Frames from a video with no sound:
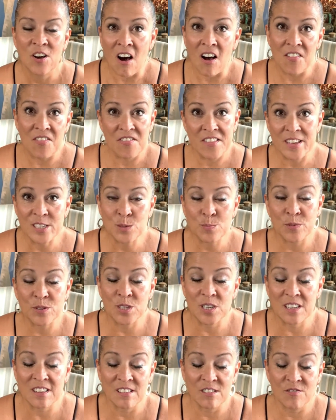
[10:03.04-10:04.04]
On this
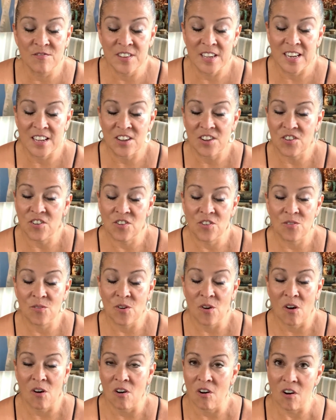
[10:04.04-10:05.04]
particular video,
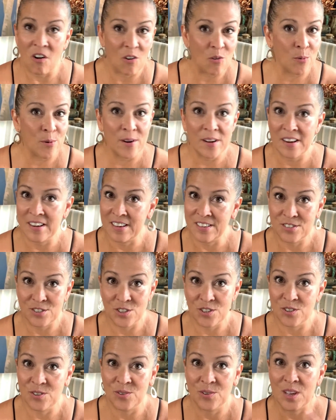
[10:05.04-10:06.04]
all we're gonna
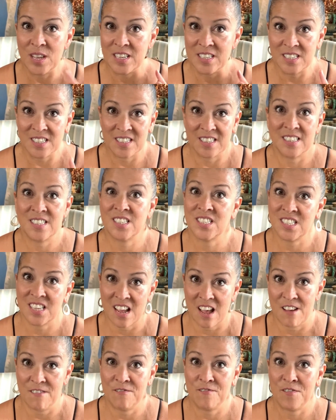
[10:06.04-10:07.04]
do is
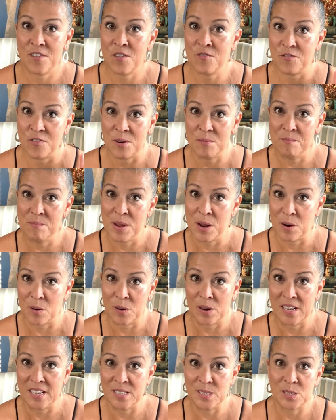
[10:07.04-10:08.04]
stuff from
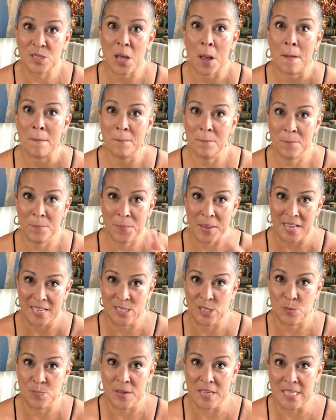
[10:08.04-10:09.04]
Mary's
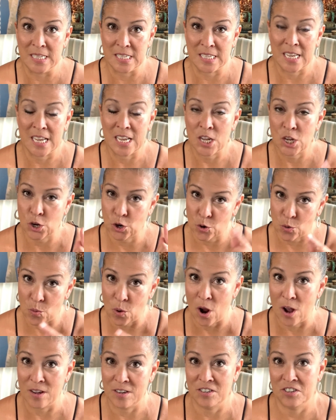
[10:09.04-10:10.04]
basement
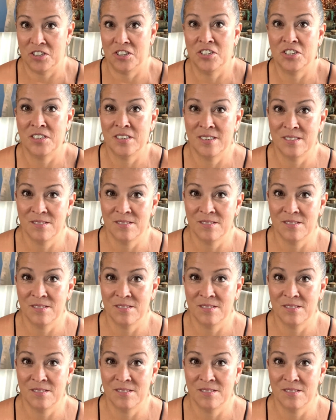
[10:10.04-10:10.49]
garage.